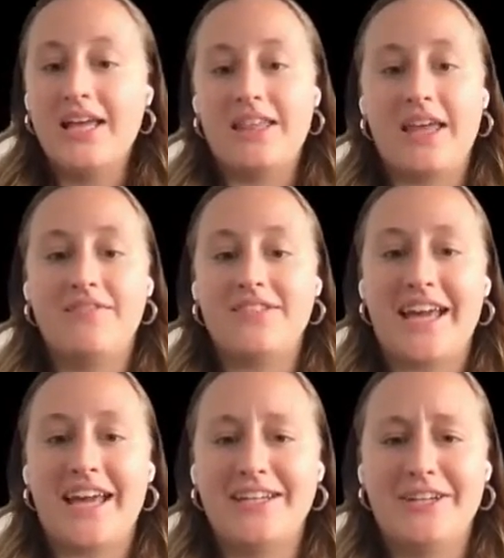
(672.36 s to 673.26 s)
They've
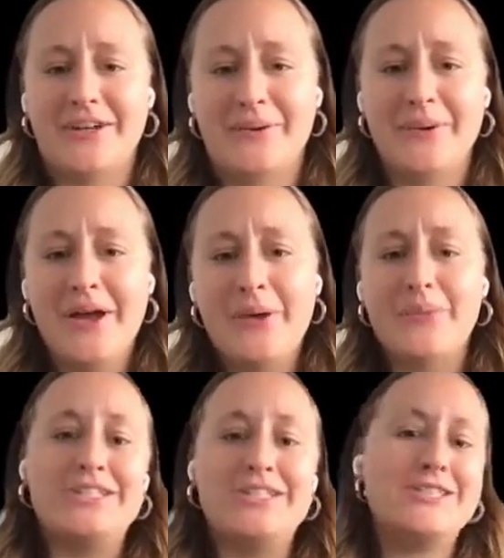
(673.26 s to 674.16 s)
said, you know,
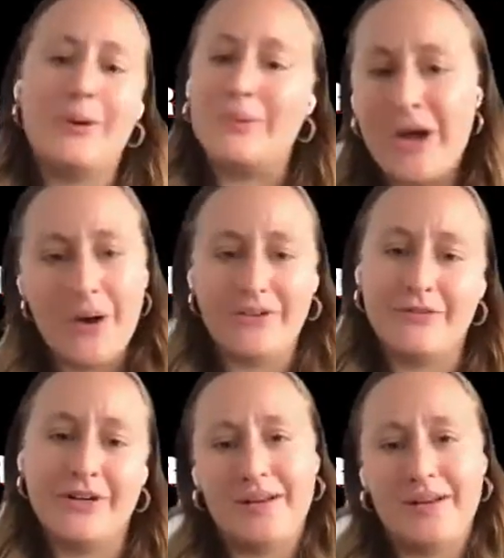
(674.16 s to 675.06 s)
we just don't know if
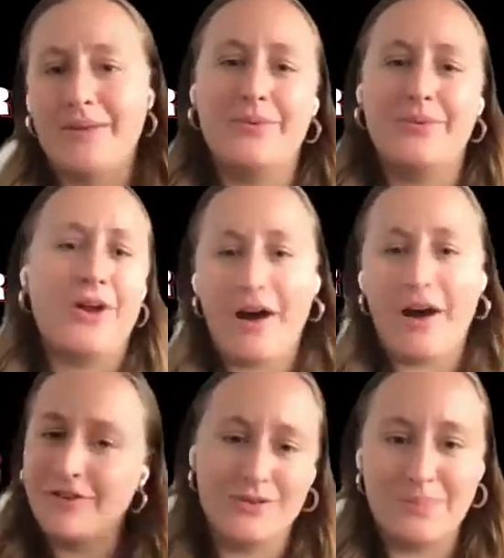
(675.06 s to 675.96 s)
we're going to be able to
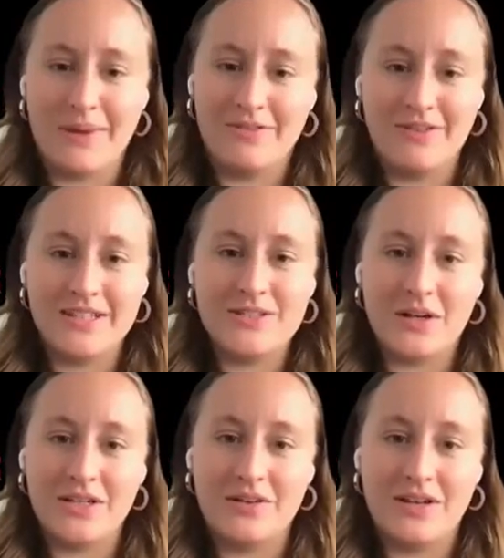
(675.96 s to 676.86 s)
offer those benefits to our
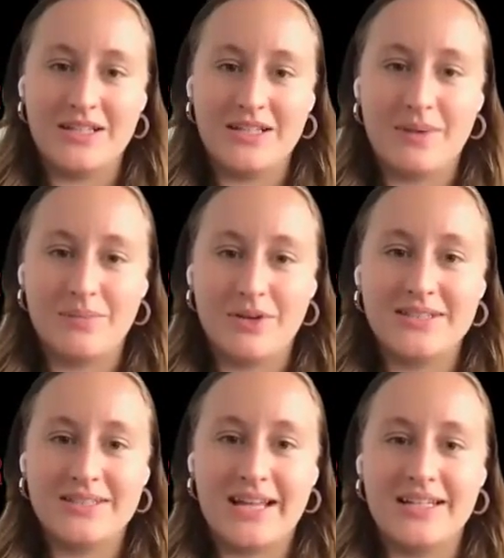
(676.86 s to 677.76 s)
unionized
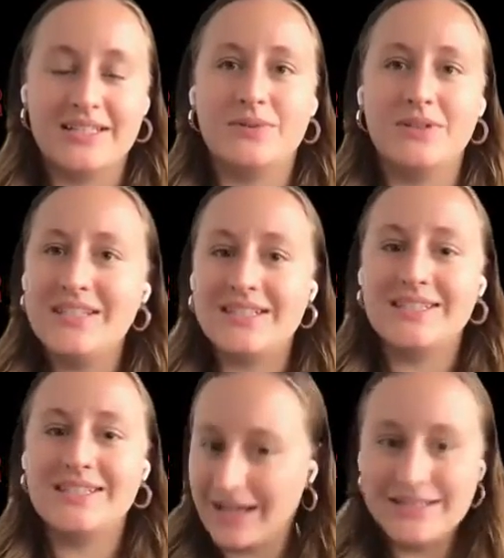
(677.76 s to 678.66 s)
members. And it's really
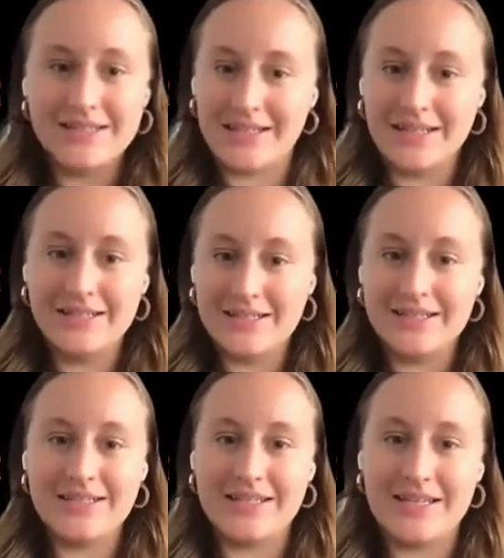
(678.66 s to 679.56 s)
disgusting to
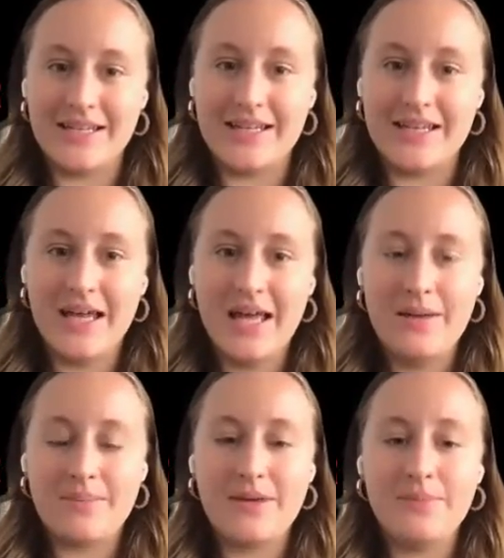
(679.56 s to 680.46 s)
see
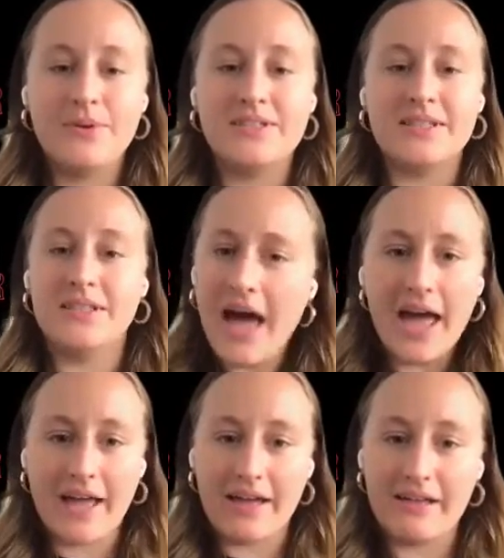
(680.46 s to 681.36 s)
people's
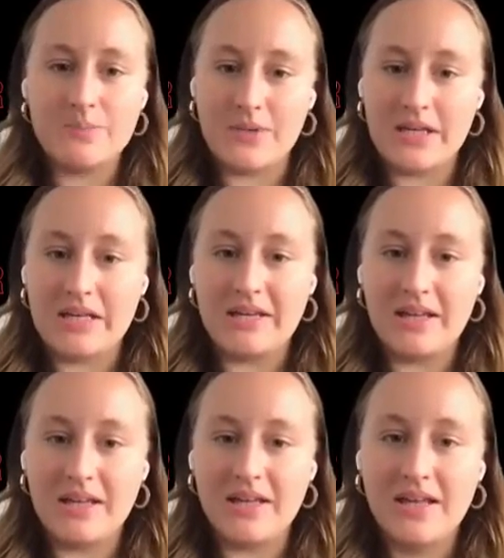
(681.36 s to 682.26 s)
lives
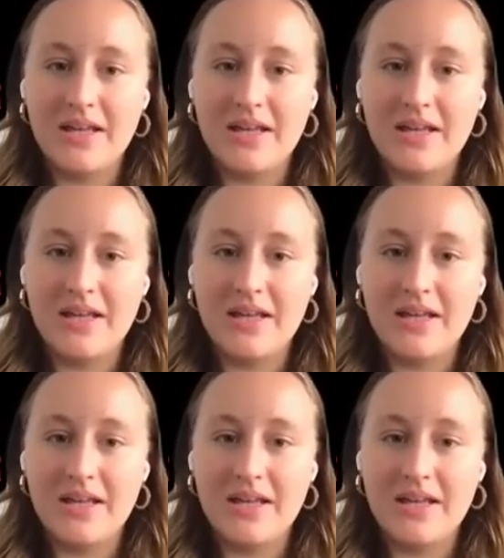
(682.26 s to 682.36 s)
be,